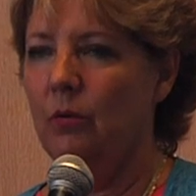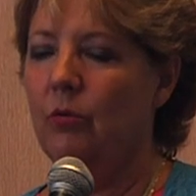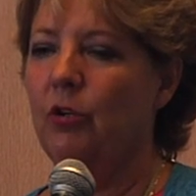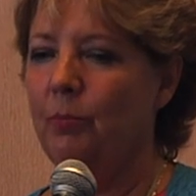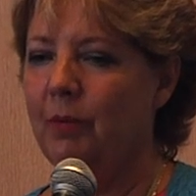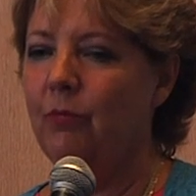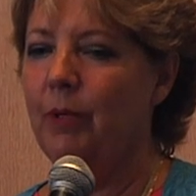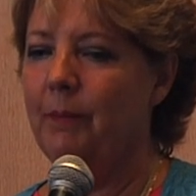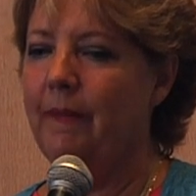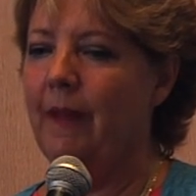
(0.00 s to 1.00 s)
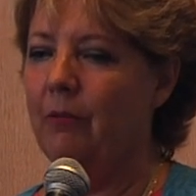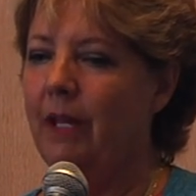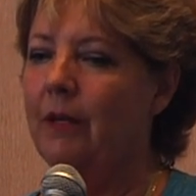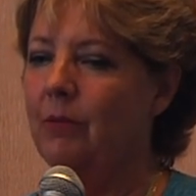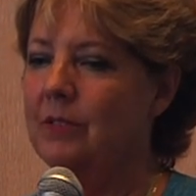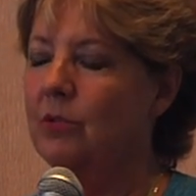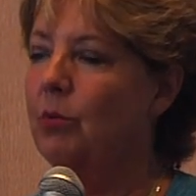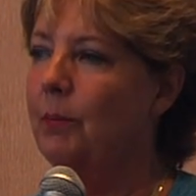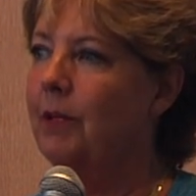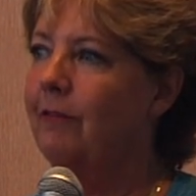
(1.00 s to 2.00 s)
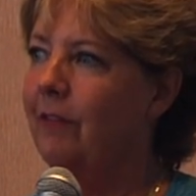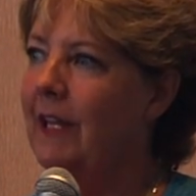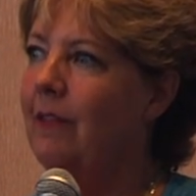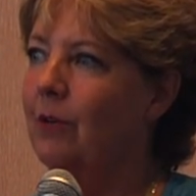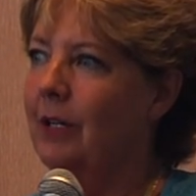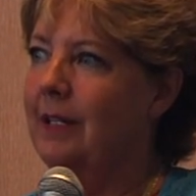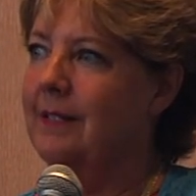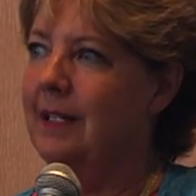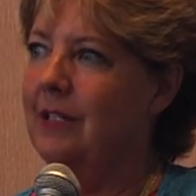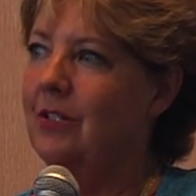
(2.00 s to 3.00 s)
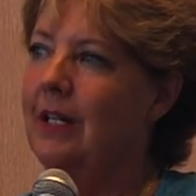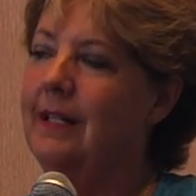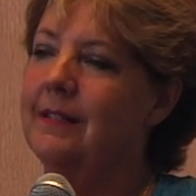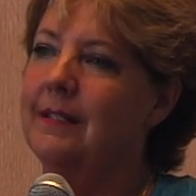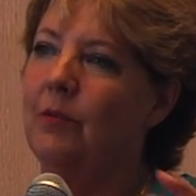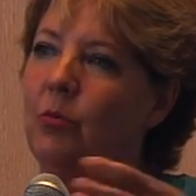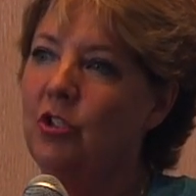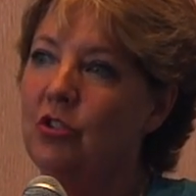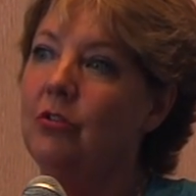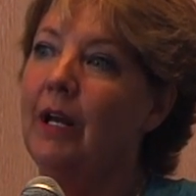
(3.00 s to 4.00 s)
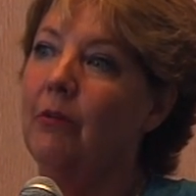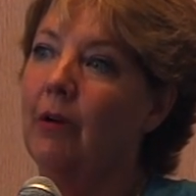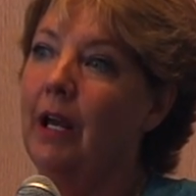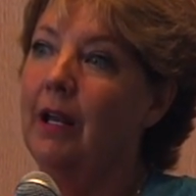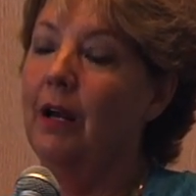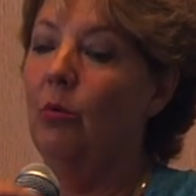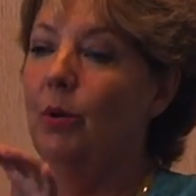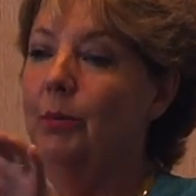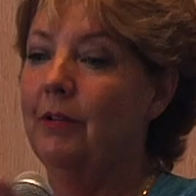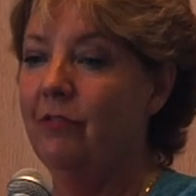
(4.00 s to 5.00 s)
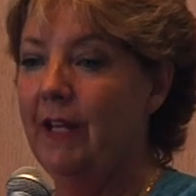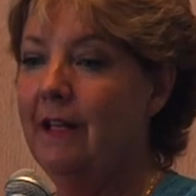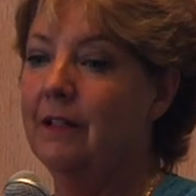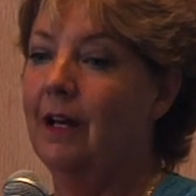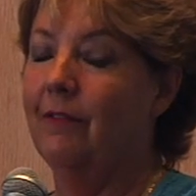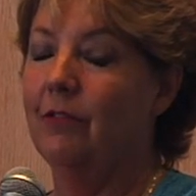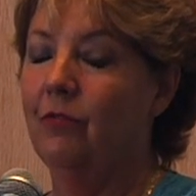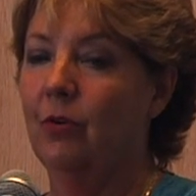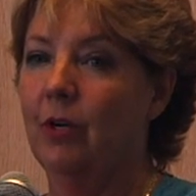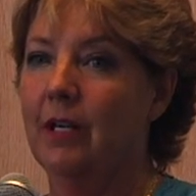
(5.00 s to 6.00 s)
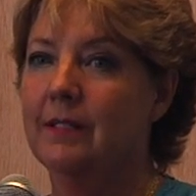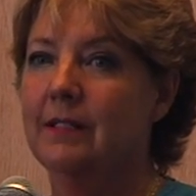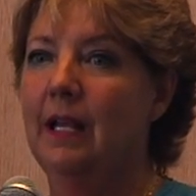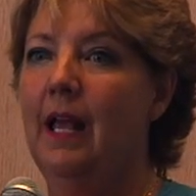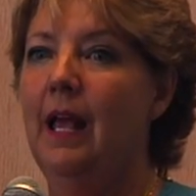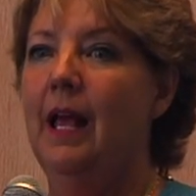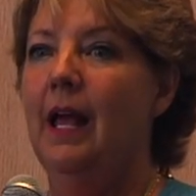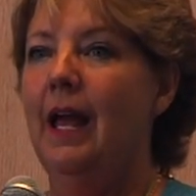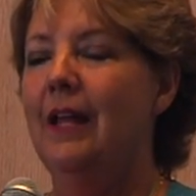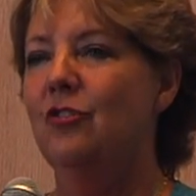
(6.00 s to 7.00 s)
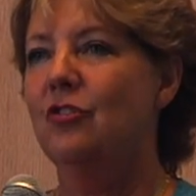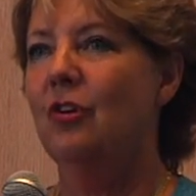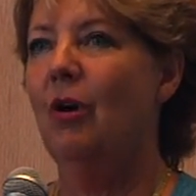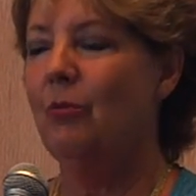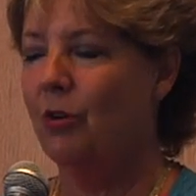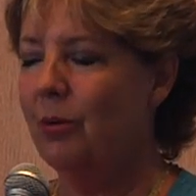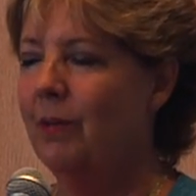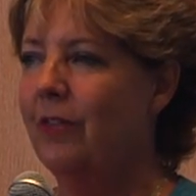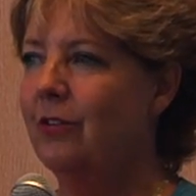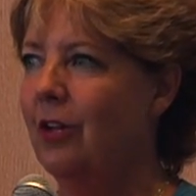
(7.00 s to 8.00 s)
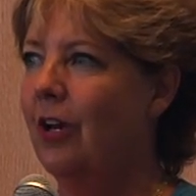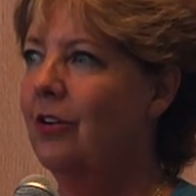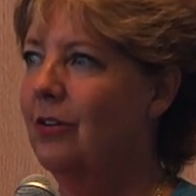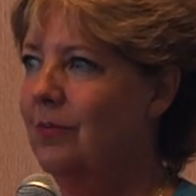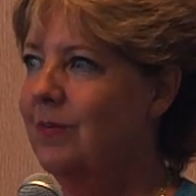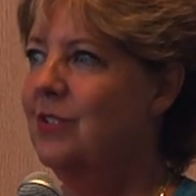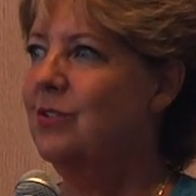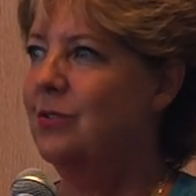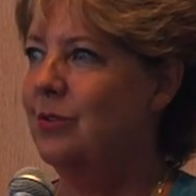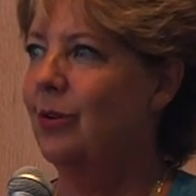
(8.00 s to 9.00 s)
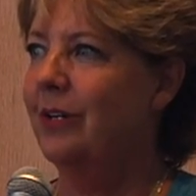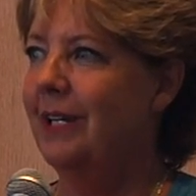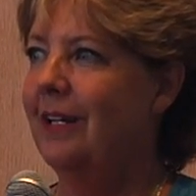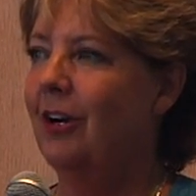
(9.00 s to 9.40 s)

group of women that read it was the Women of Faith organization, and said, would you now write a Women of Faith novel for us? And so I wrote a mother-daughter story,